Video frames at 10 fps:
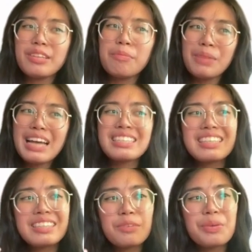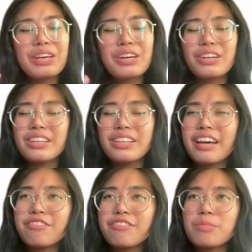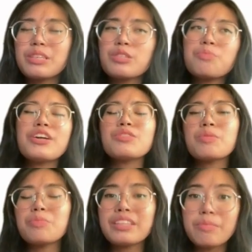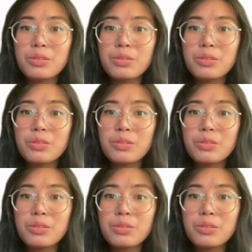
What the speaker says: plastic that we collect from these points, we bring them to our